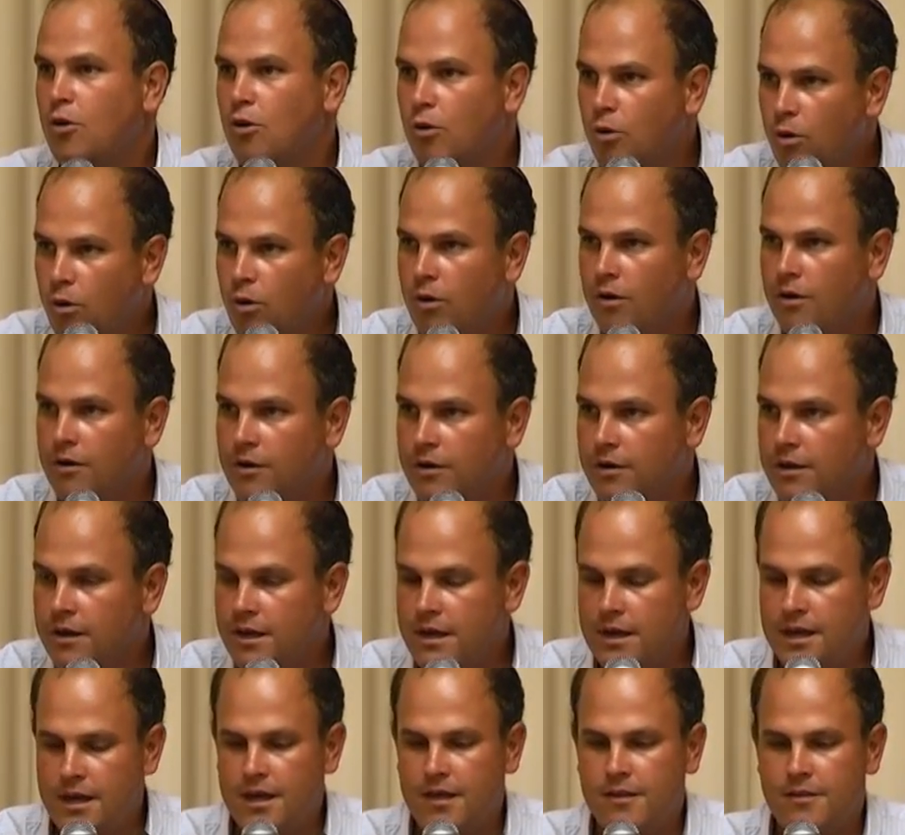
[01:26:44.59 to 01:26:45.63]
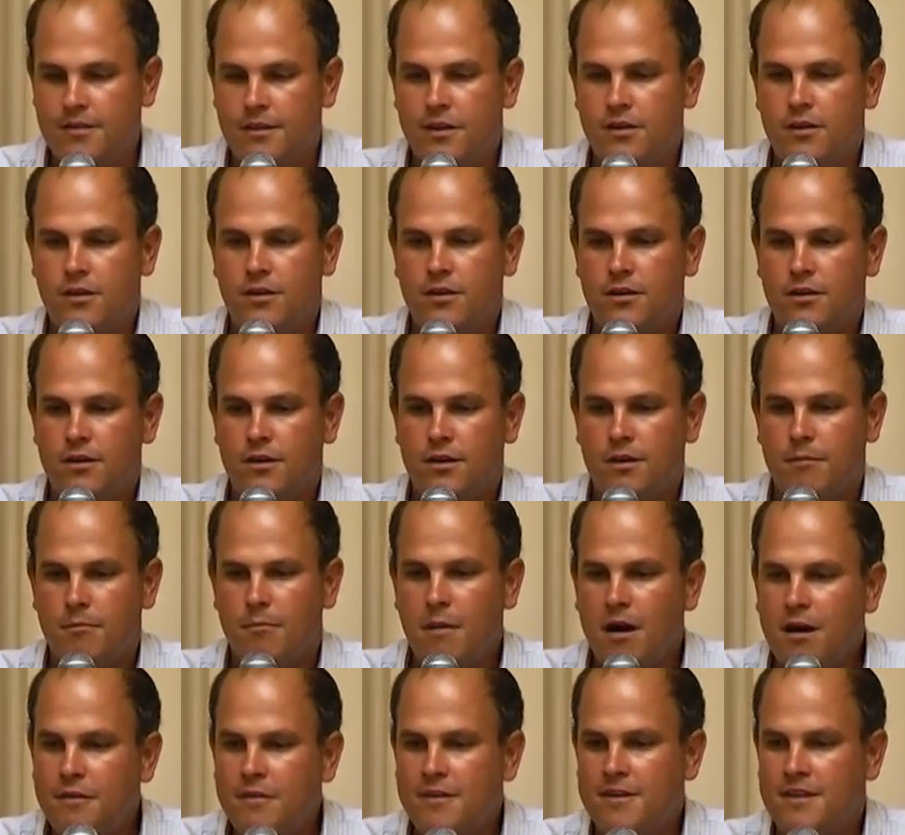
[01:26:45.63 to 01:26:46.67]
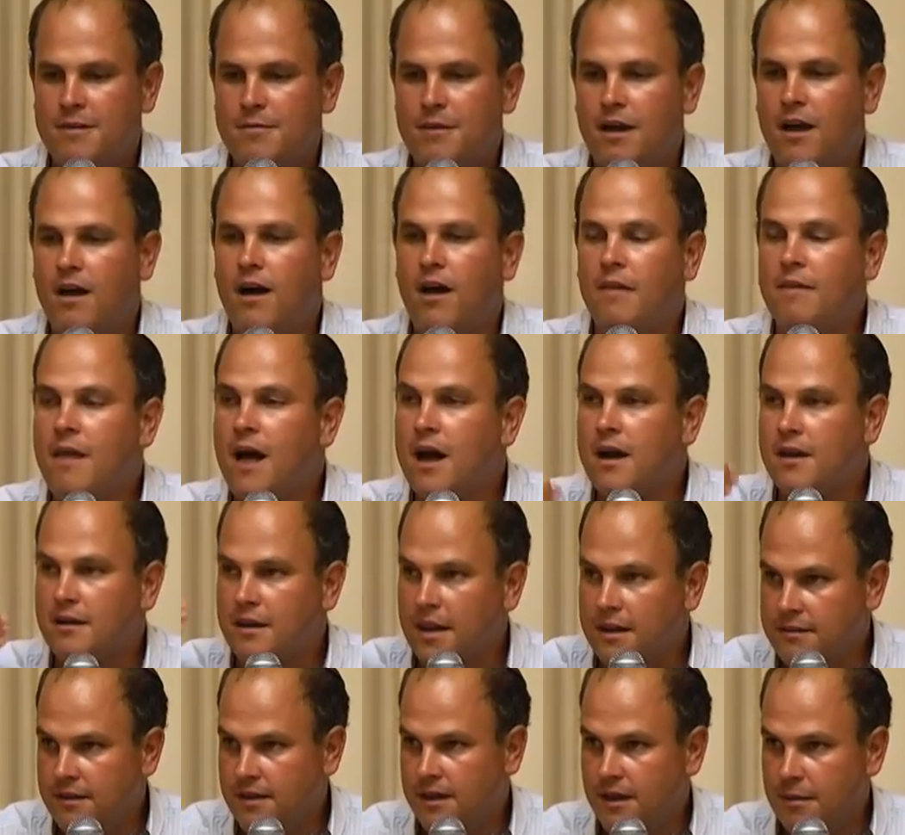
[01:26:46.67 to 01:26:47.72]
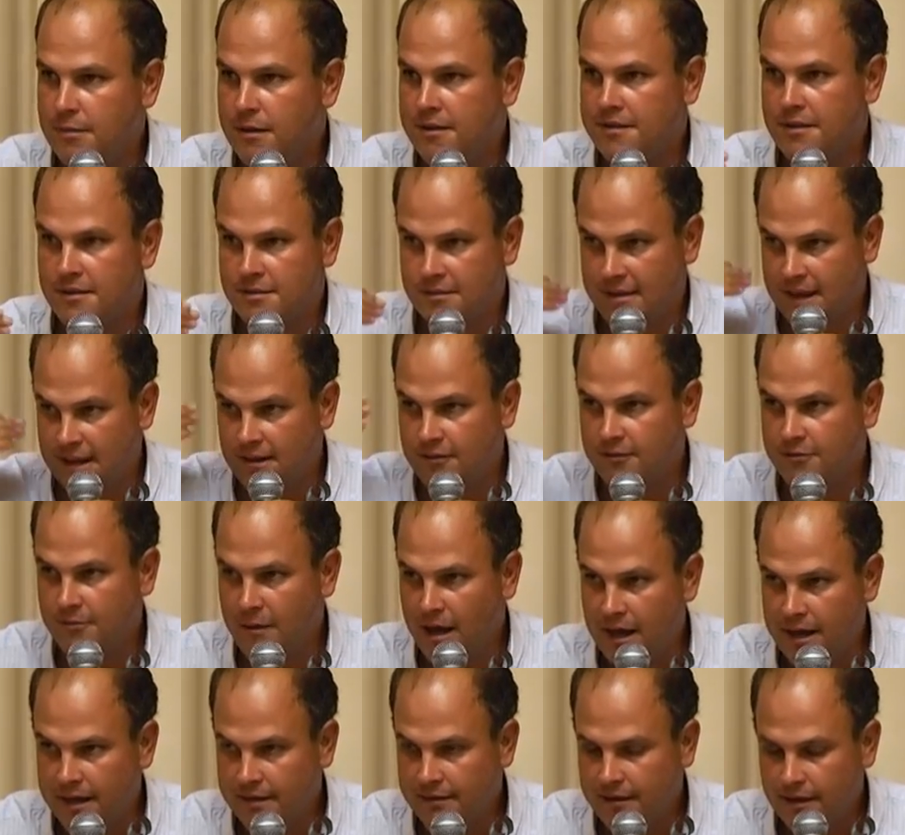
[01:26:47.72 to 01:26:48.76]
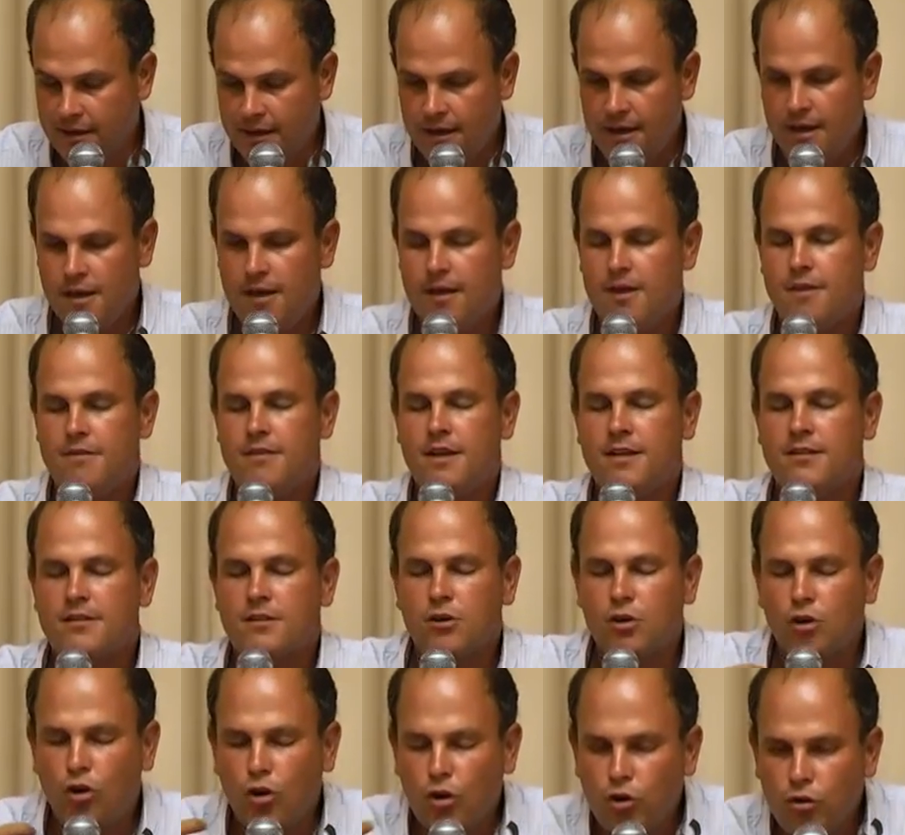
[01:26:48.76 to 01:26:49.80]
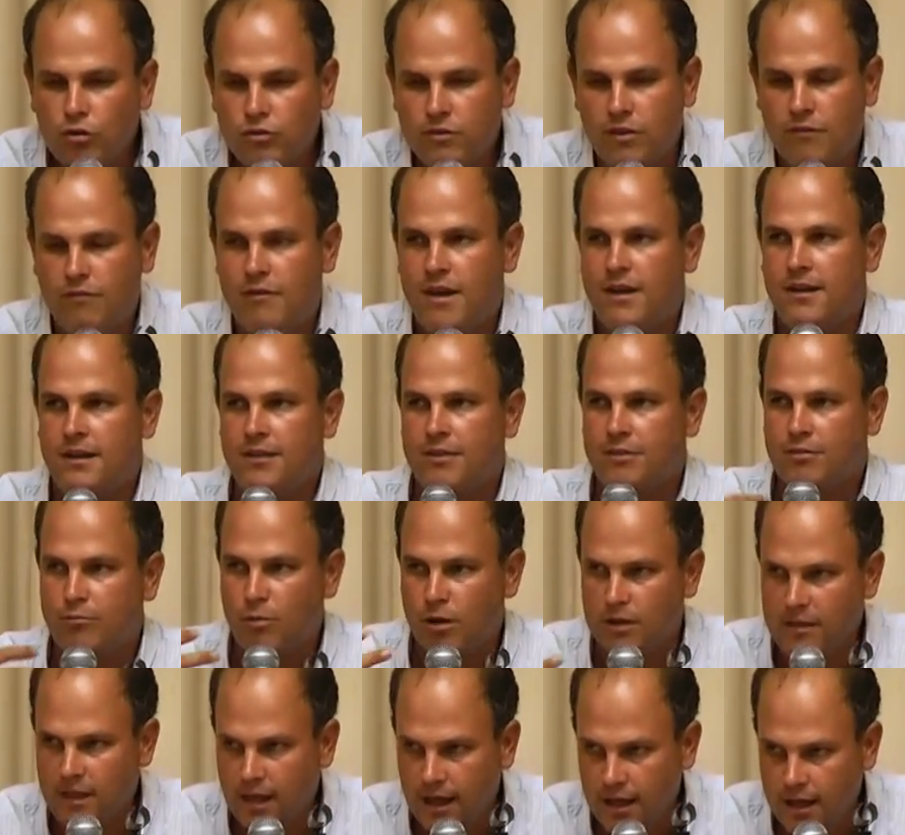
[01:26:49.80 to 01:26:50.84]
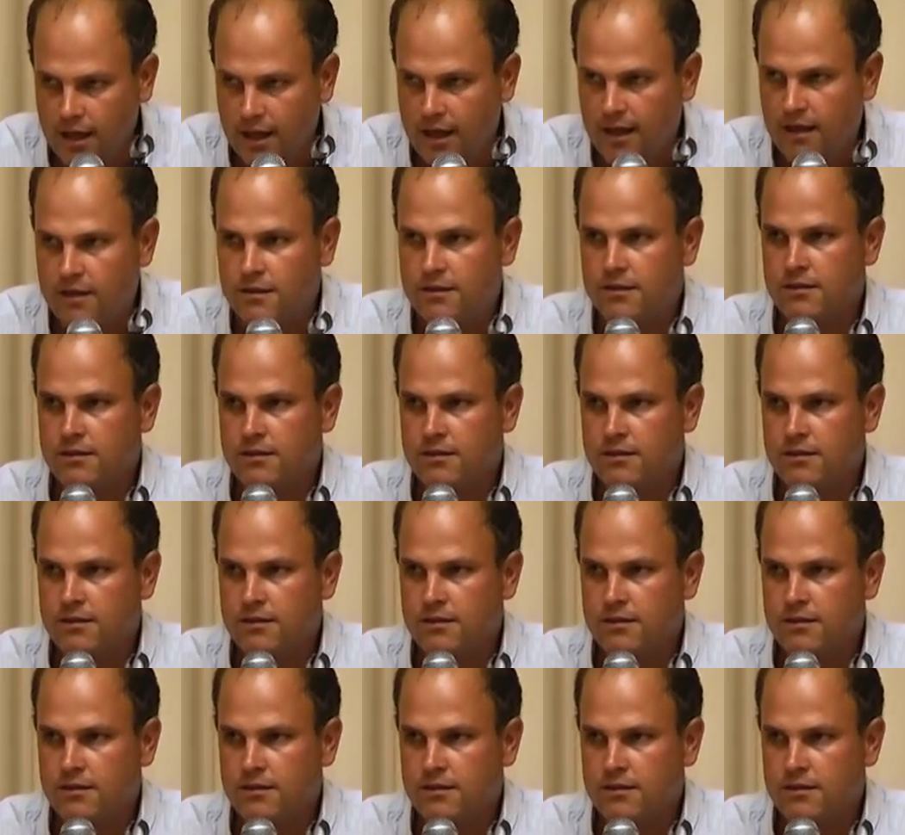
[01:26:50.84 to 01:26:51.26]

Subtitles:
Or is it monotheism, not an idea, but it's a state of mind that's cultivated through halacha?